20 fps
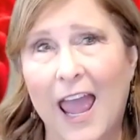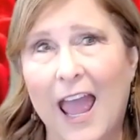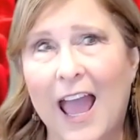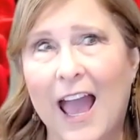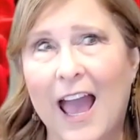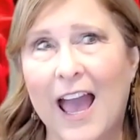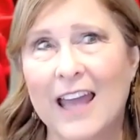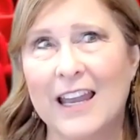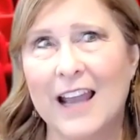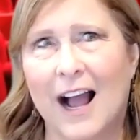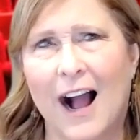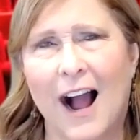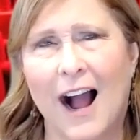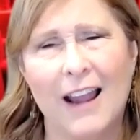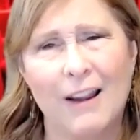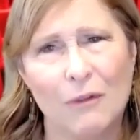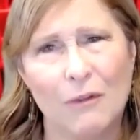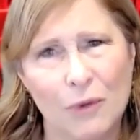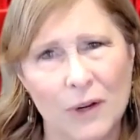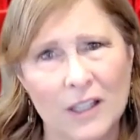And
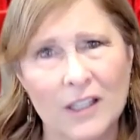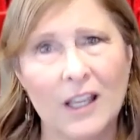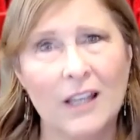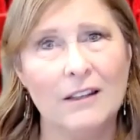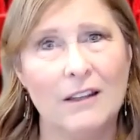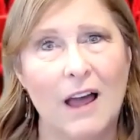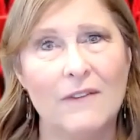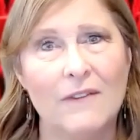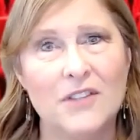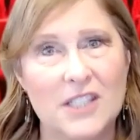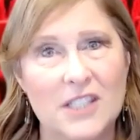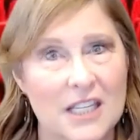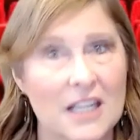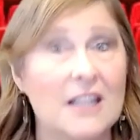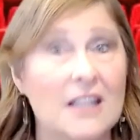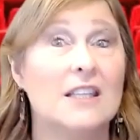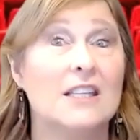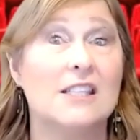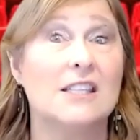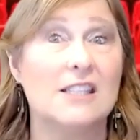I really love
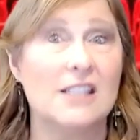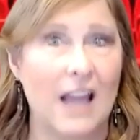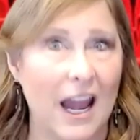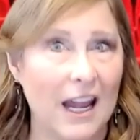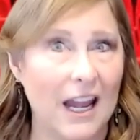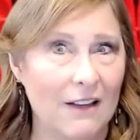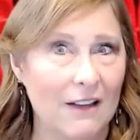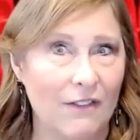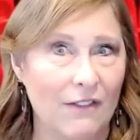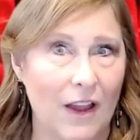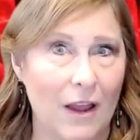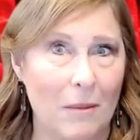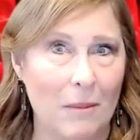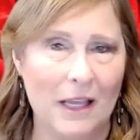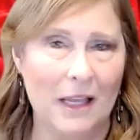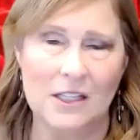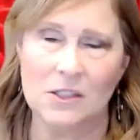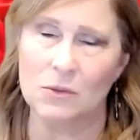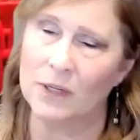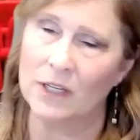seeing the side of him
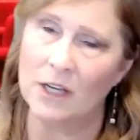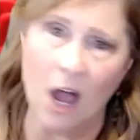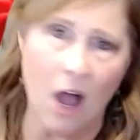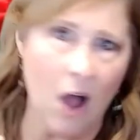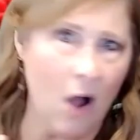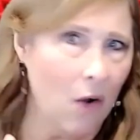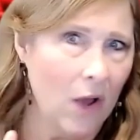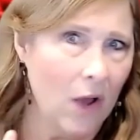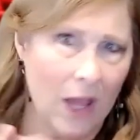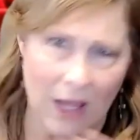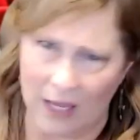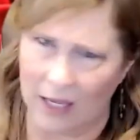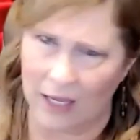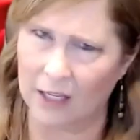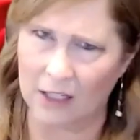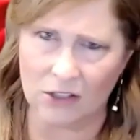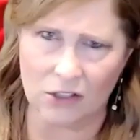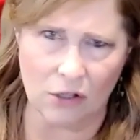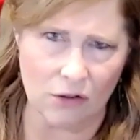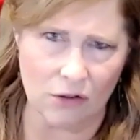because we know he
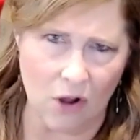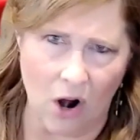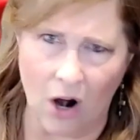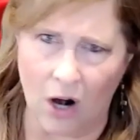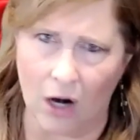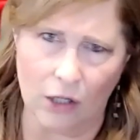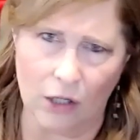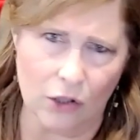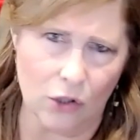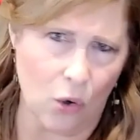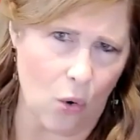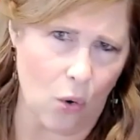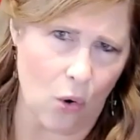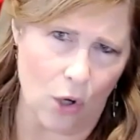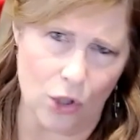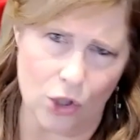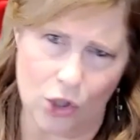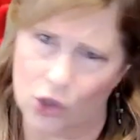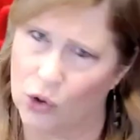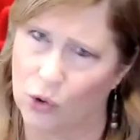could do the
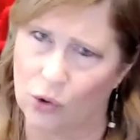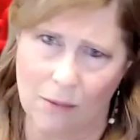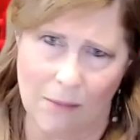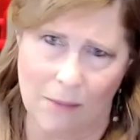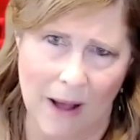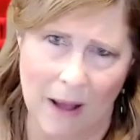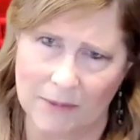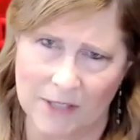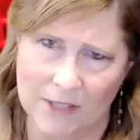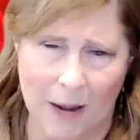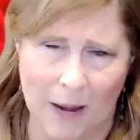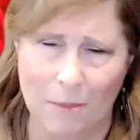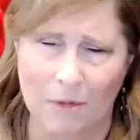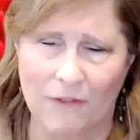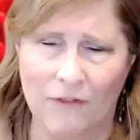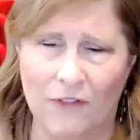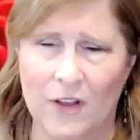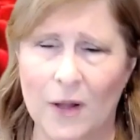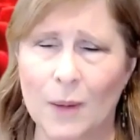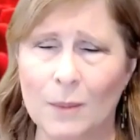hardcore shoot 'em up type
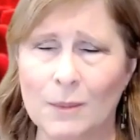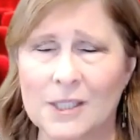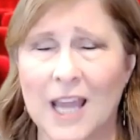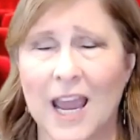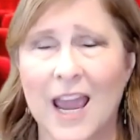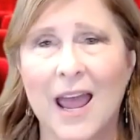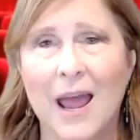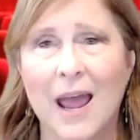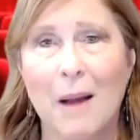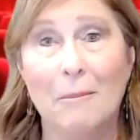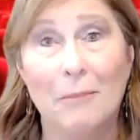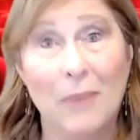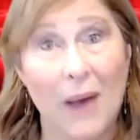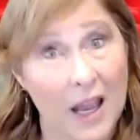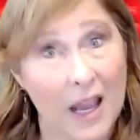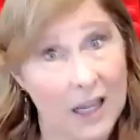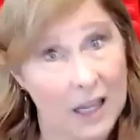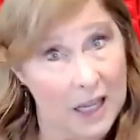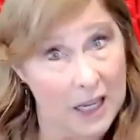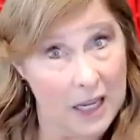of films,
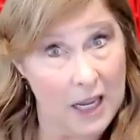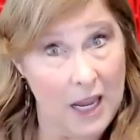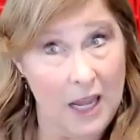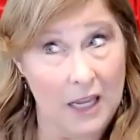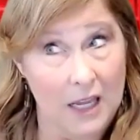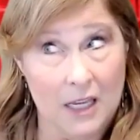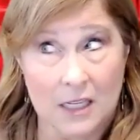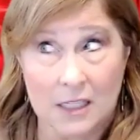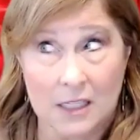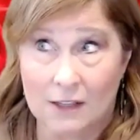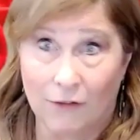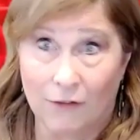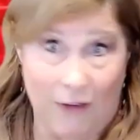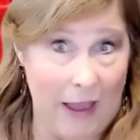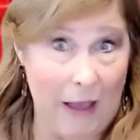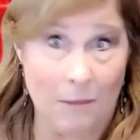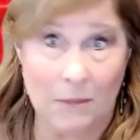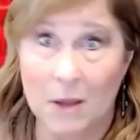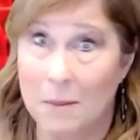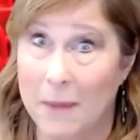but he is a
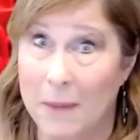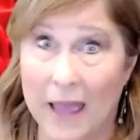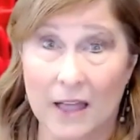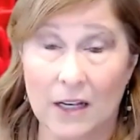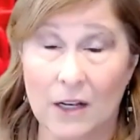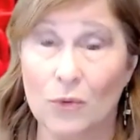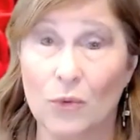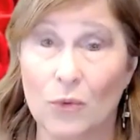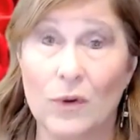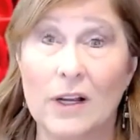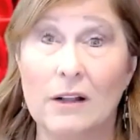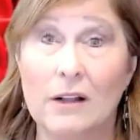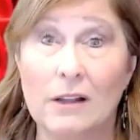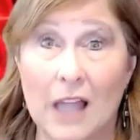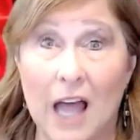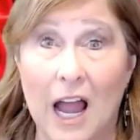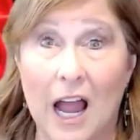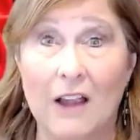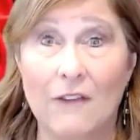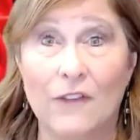family man in real
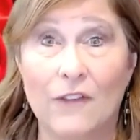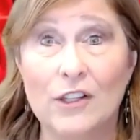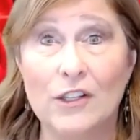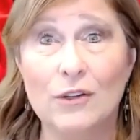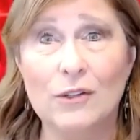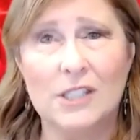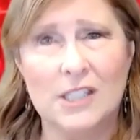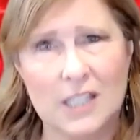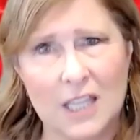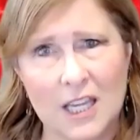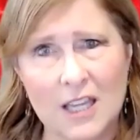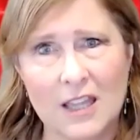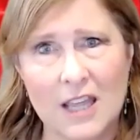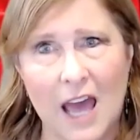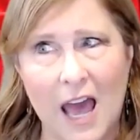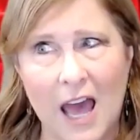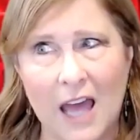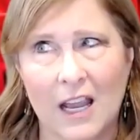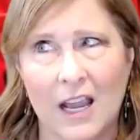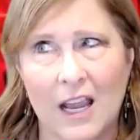life. And you see
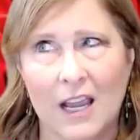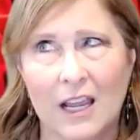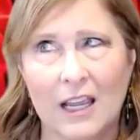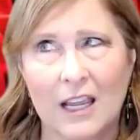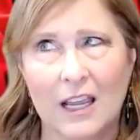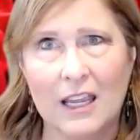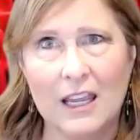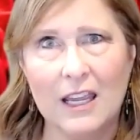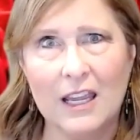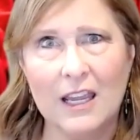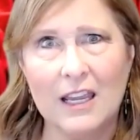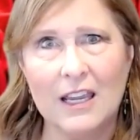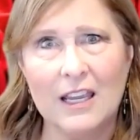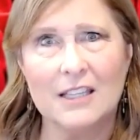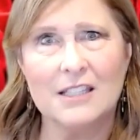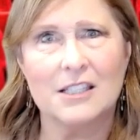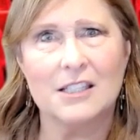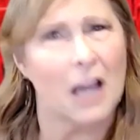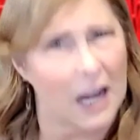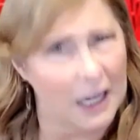that he
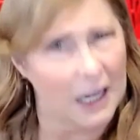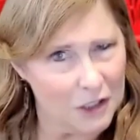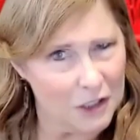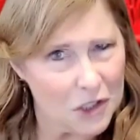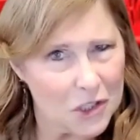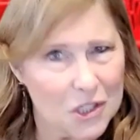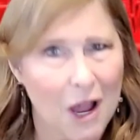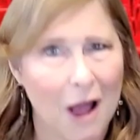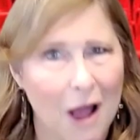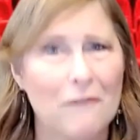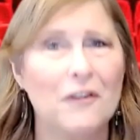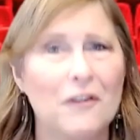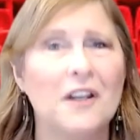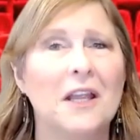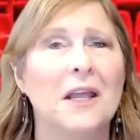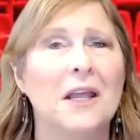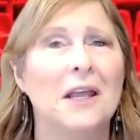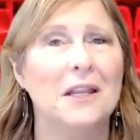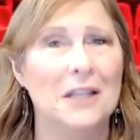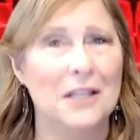is kind of
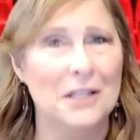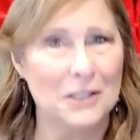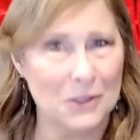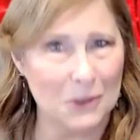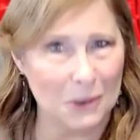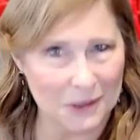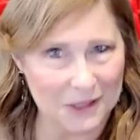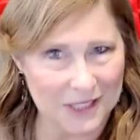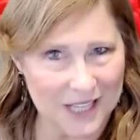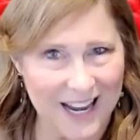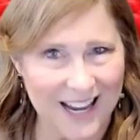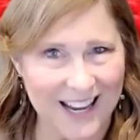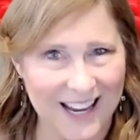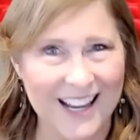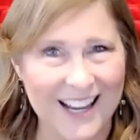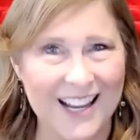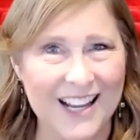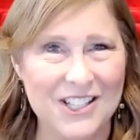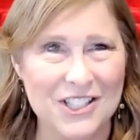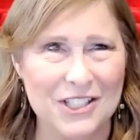softening in his old
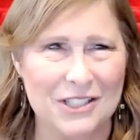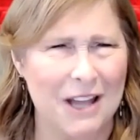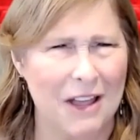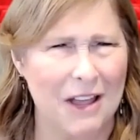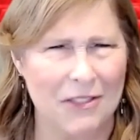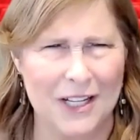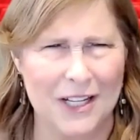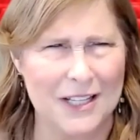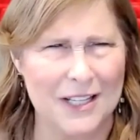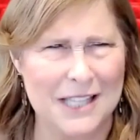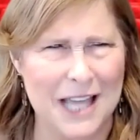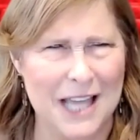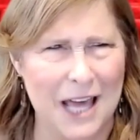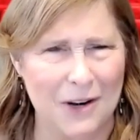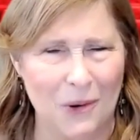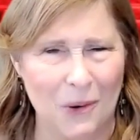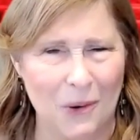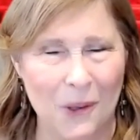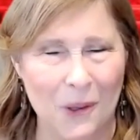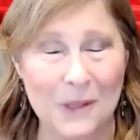age. Not that he's
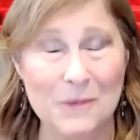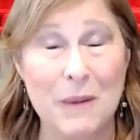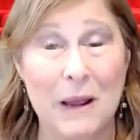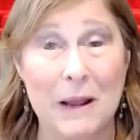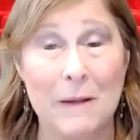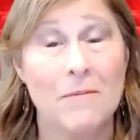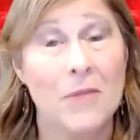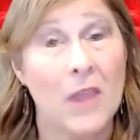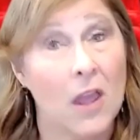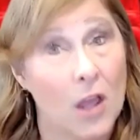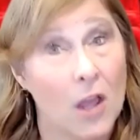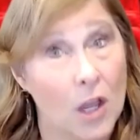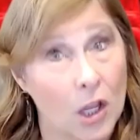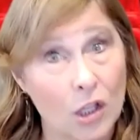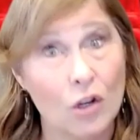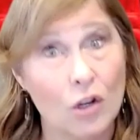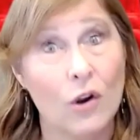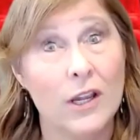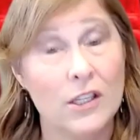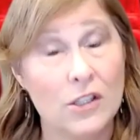that old, but
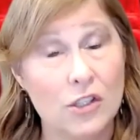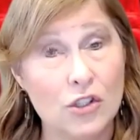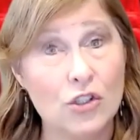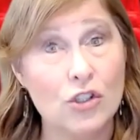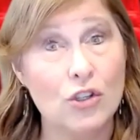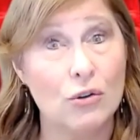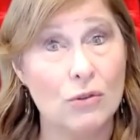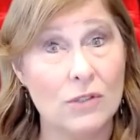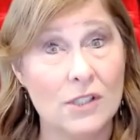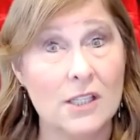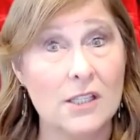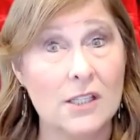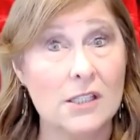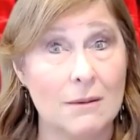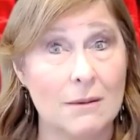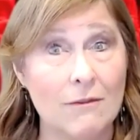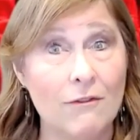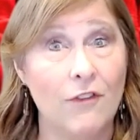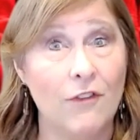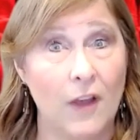you know, he's choosing
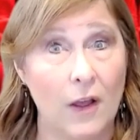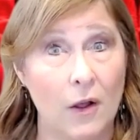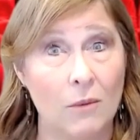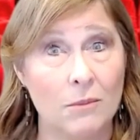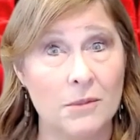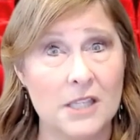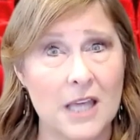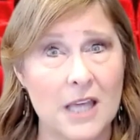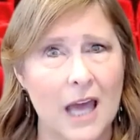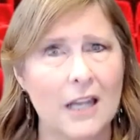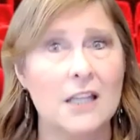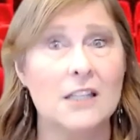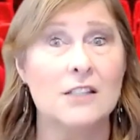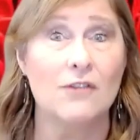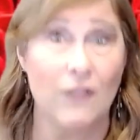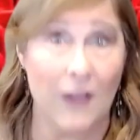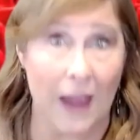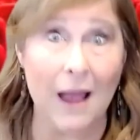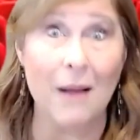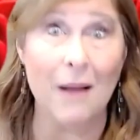some films that
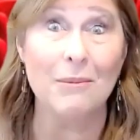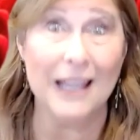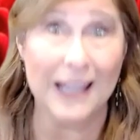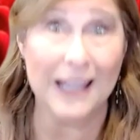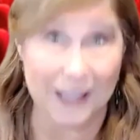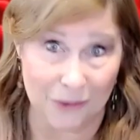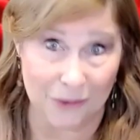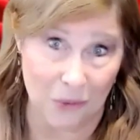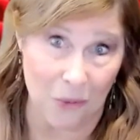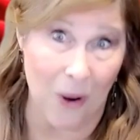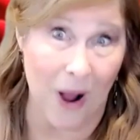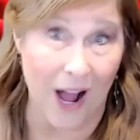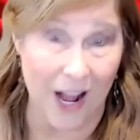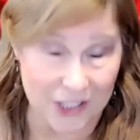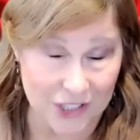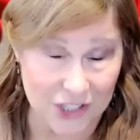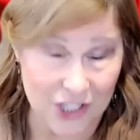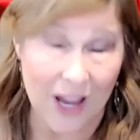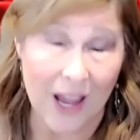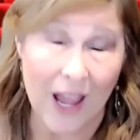his family can
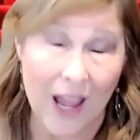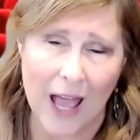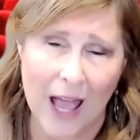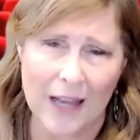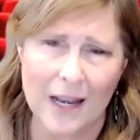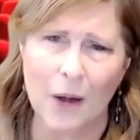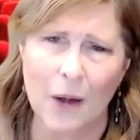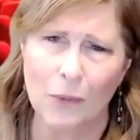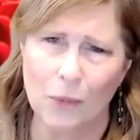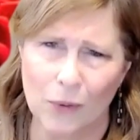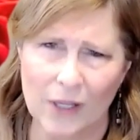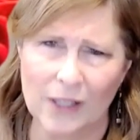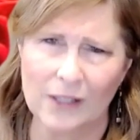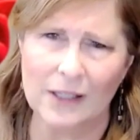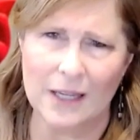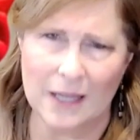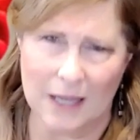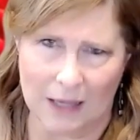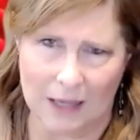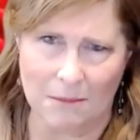watch. And I
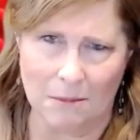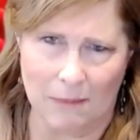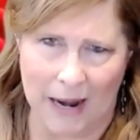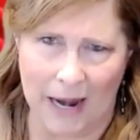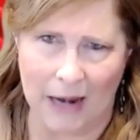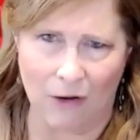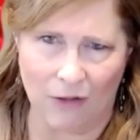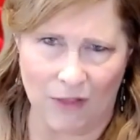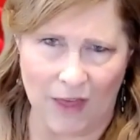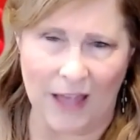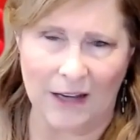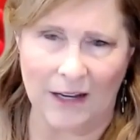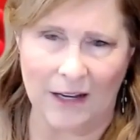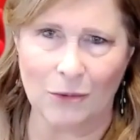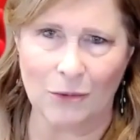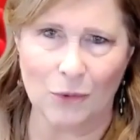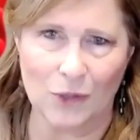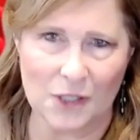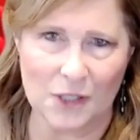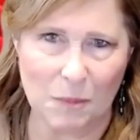really admire that
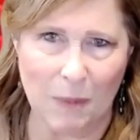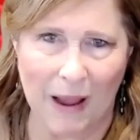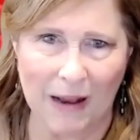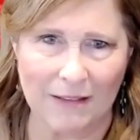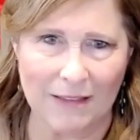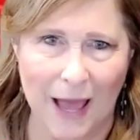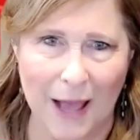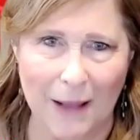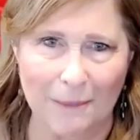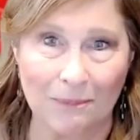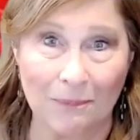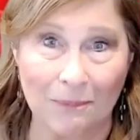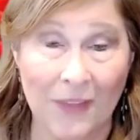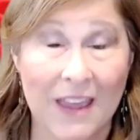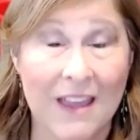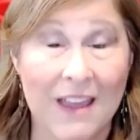and respect that.